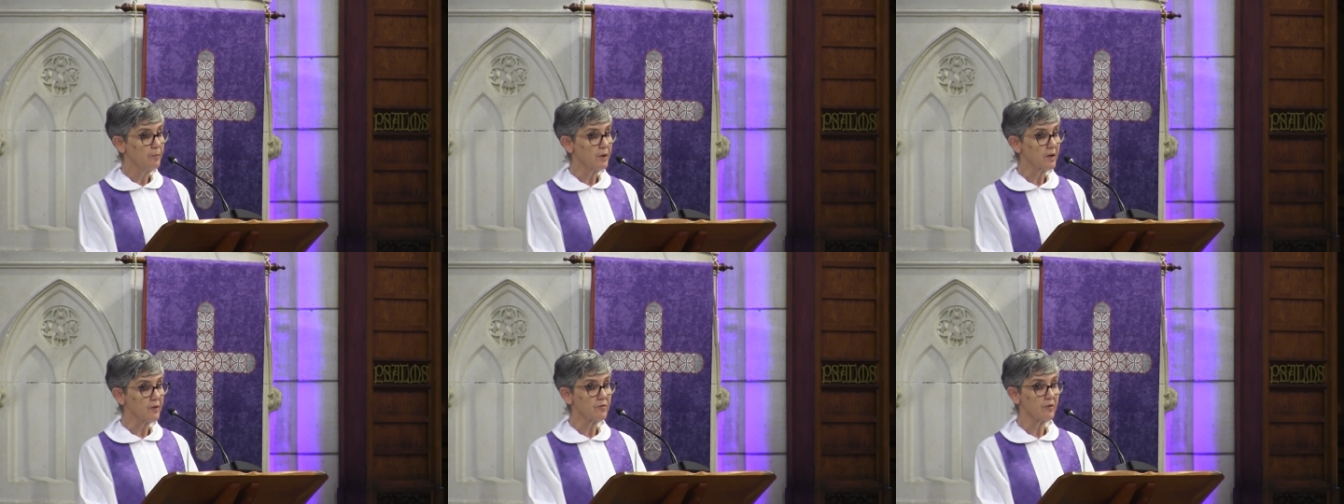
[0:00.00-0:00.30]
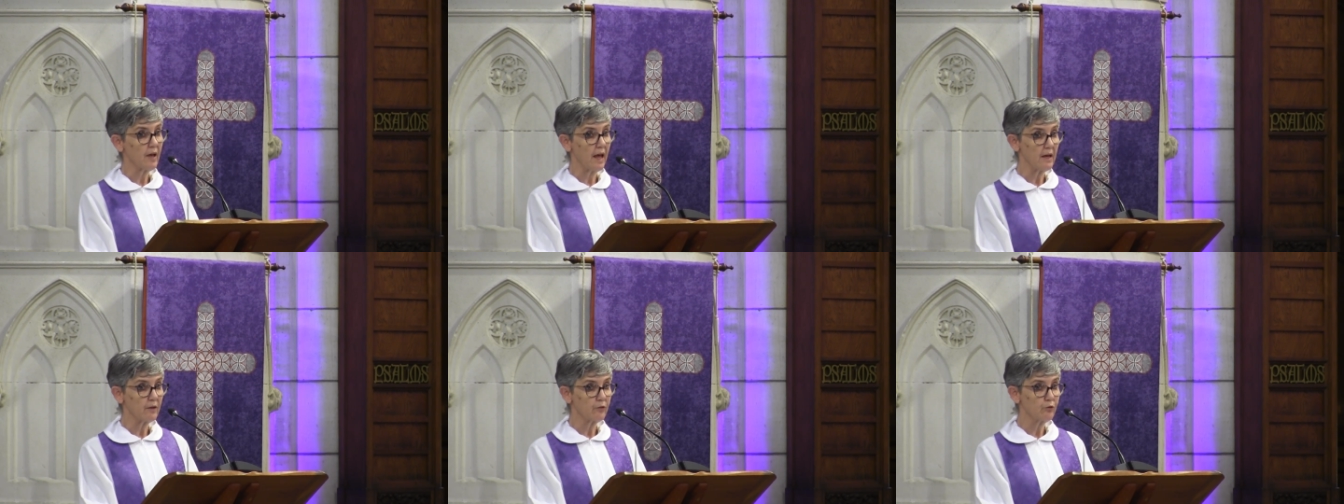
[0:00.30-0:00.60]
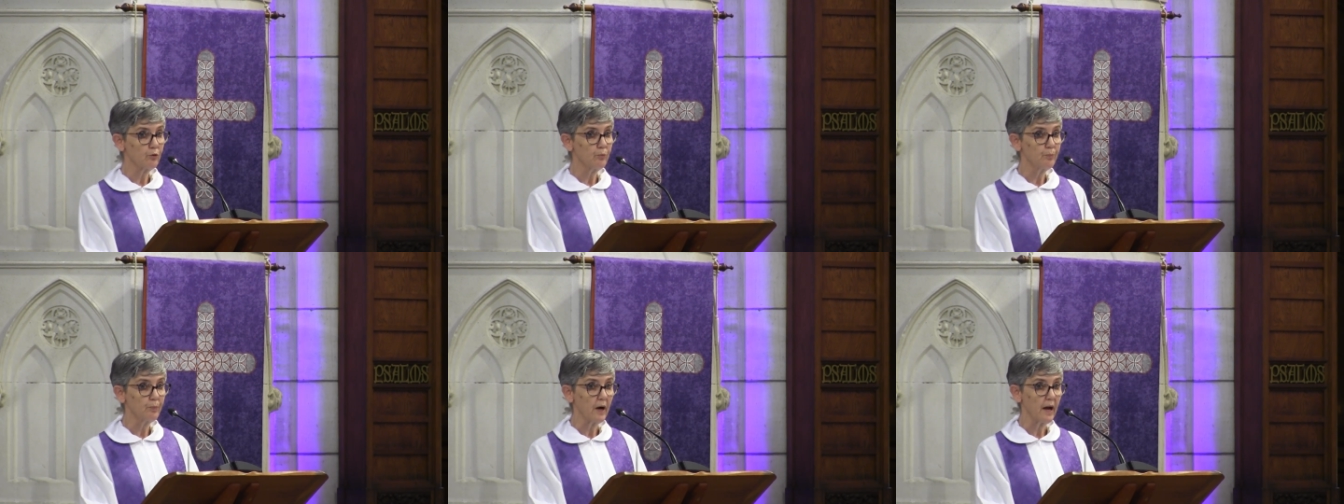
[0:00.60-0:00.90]
but its
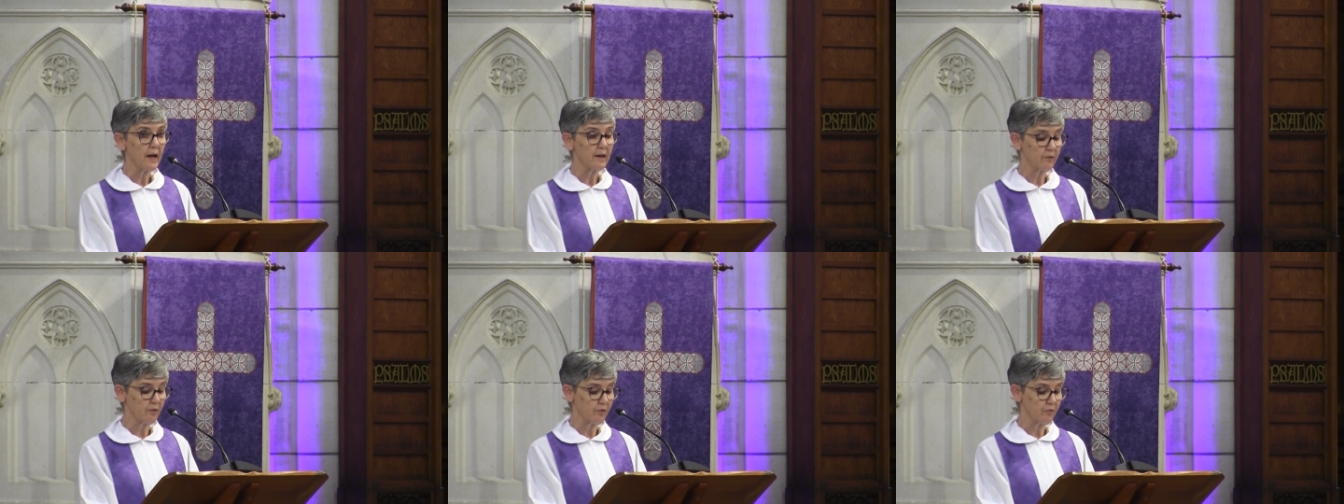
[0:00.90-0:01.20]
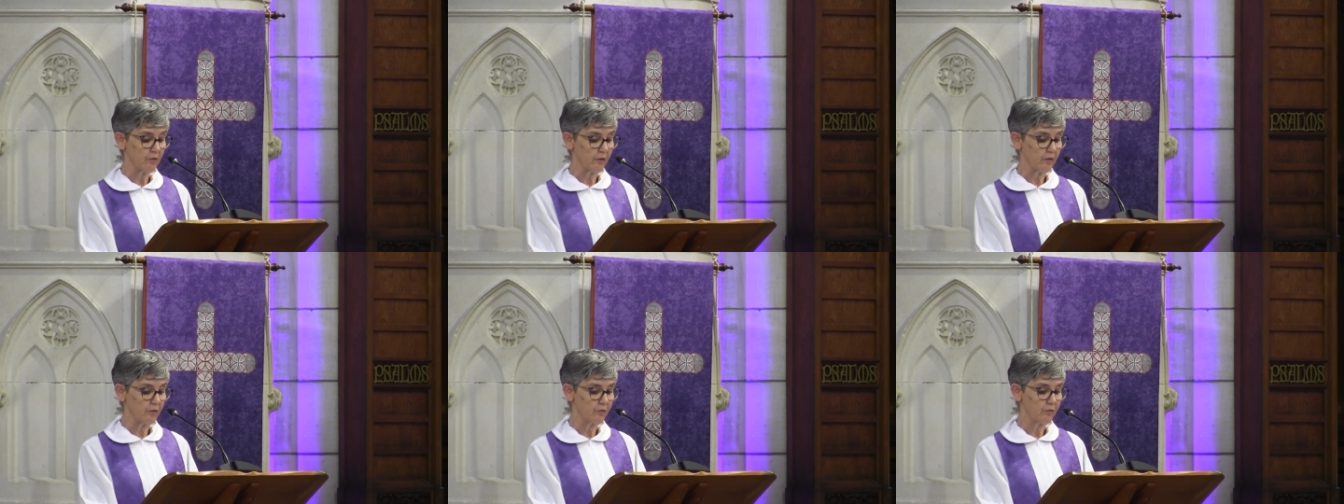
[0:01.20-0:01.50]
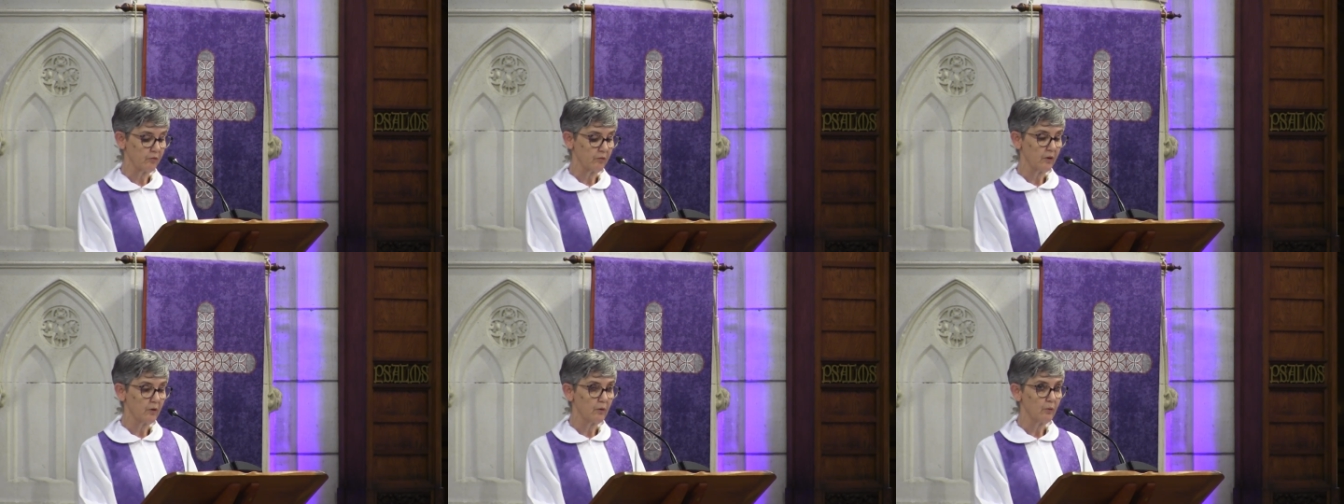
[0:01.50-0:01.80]
actual
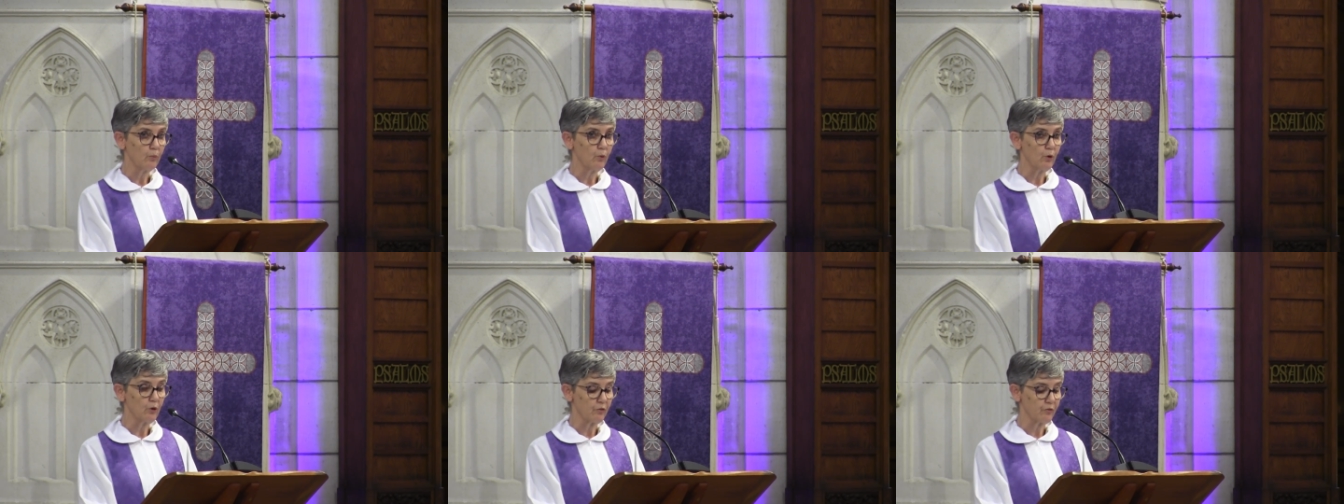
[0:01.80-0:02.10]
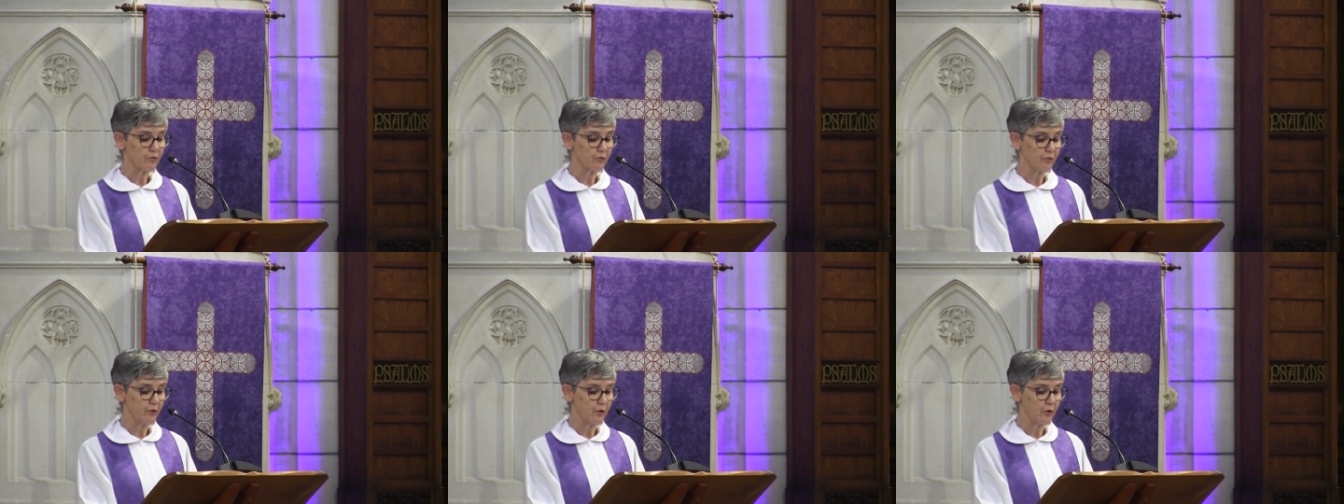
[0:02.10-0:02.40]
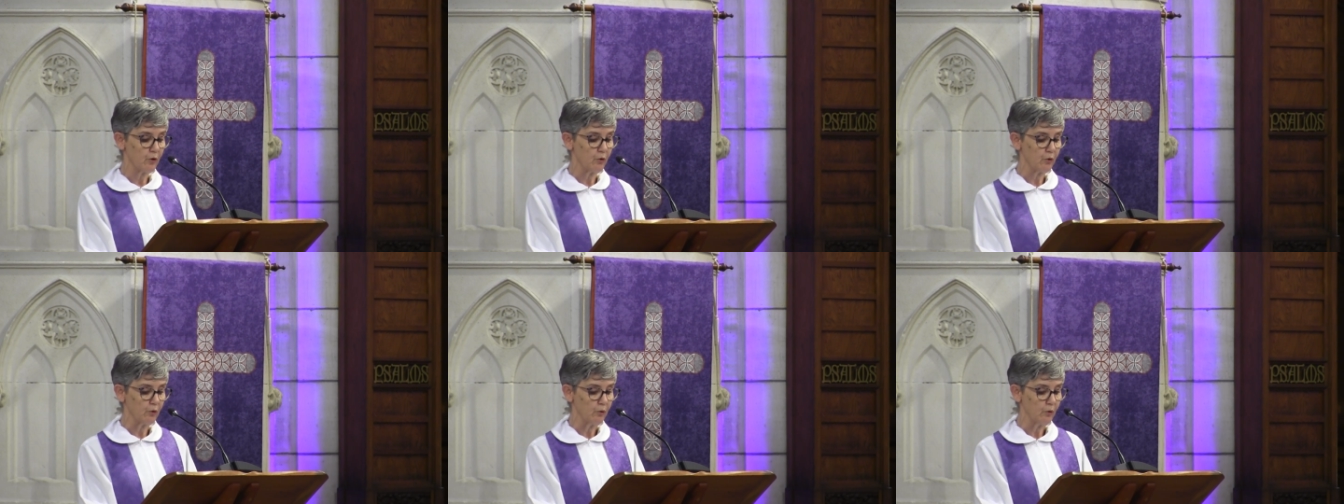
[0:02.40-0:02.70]
practices were
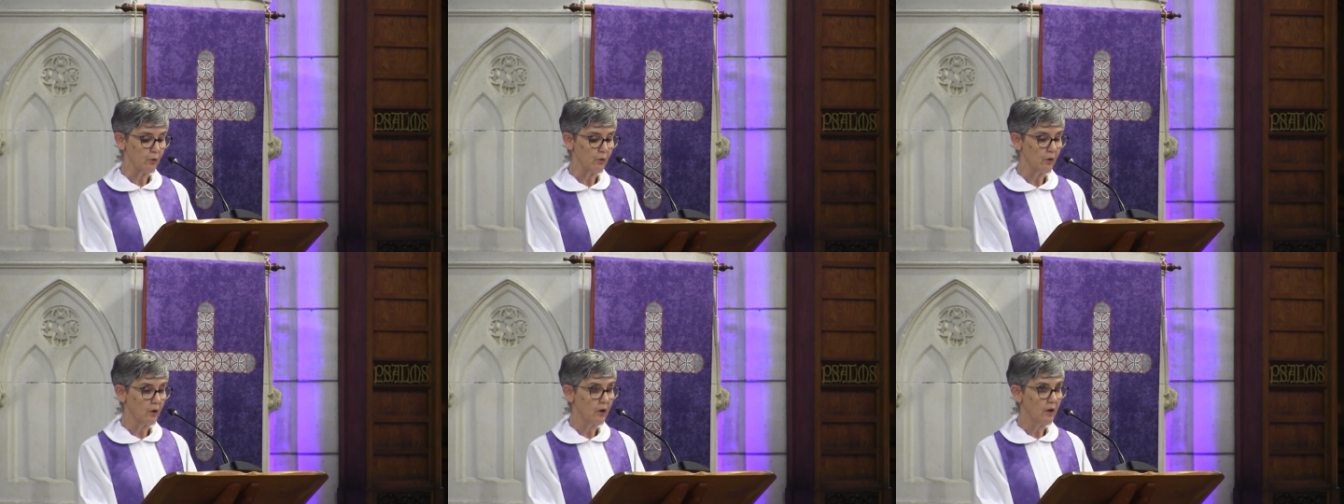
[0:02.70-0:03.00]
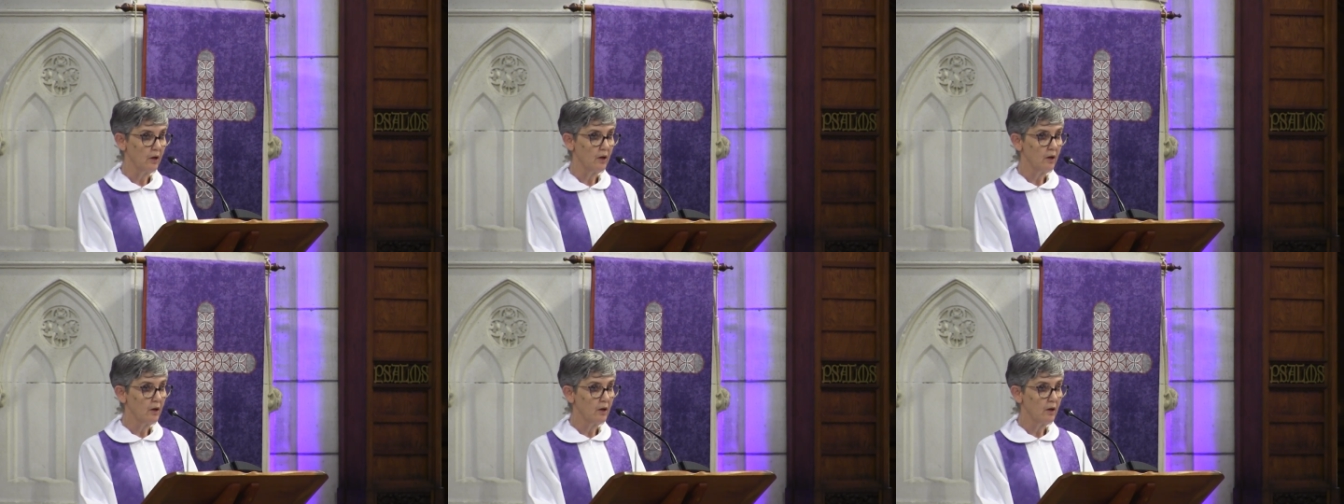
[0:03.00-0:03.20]
askew.